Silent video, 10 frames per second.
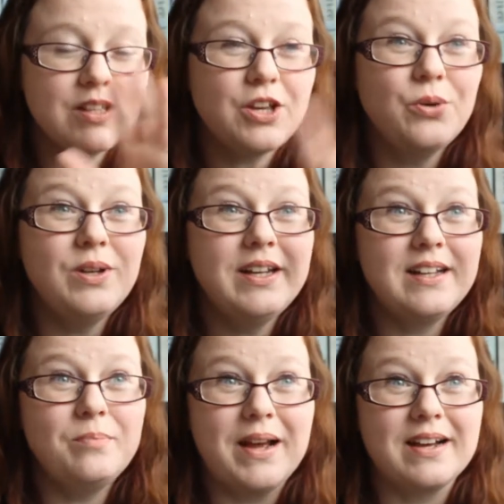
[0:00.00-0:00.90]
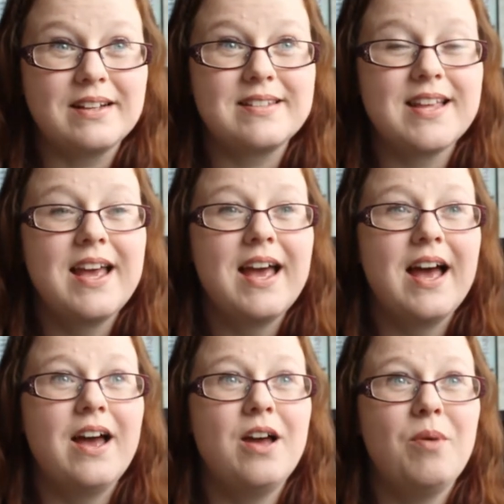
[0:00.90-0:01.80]
cool little bags,
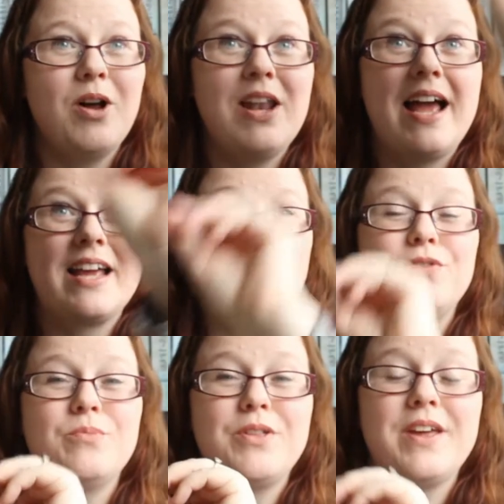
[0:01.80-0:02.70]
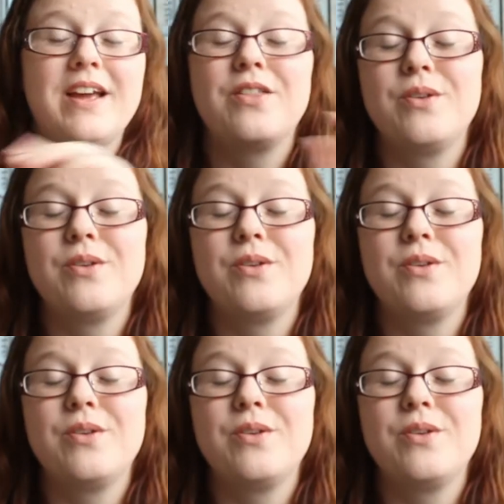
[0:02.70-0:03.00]
all hanging from the thing.